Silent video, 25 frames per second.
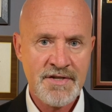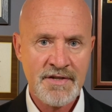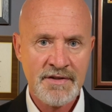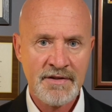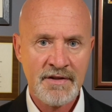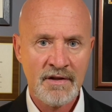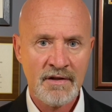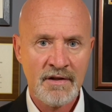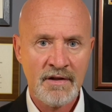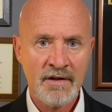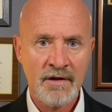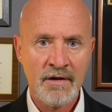in
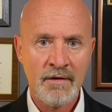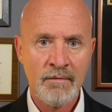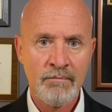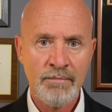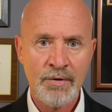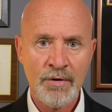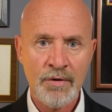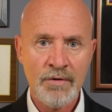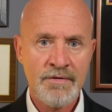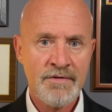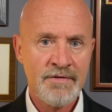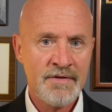the little
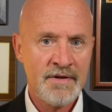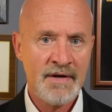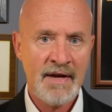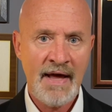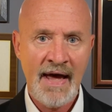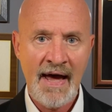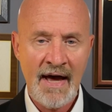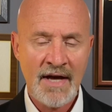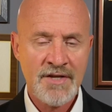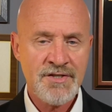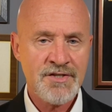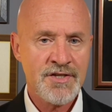booth and
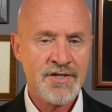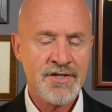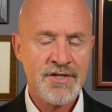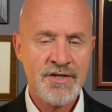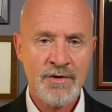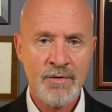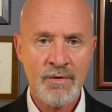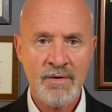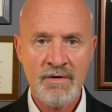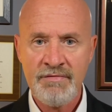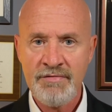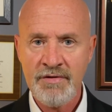asks
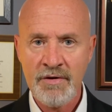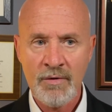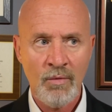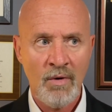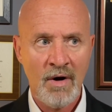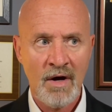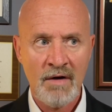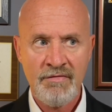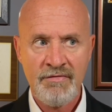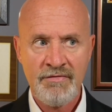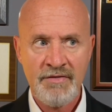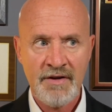you if you
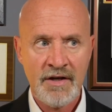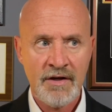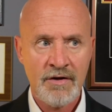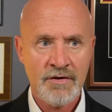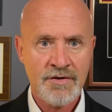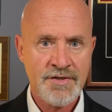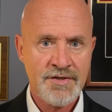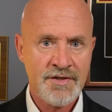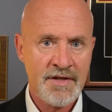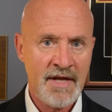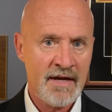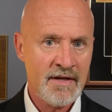want figure
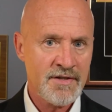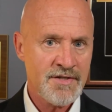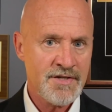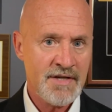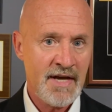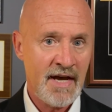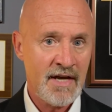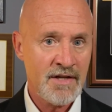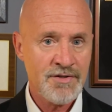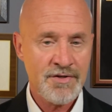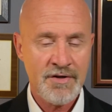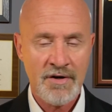
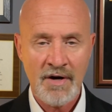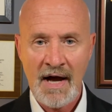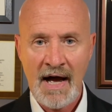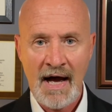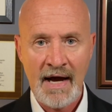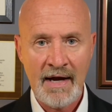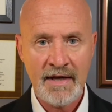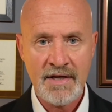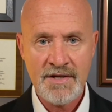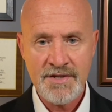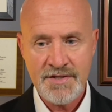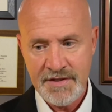skates or
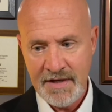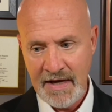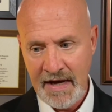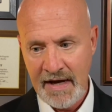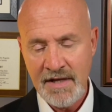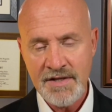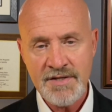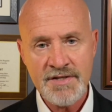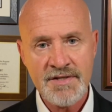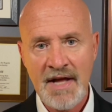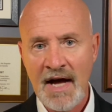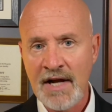hockey skates.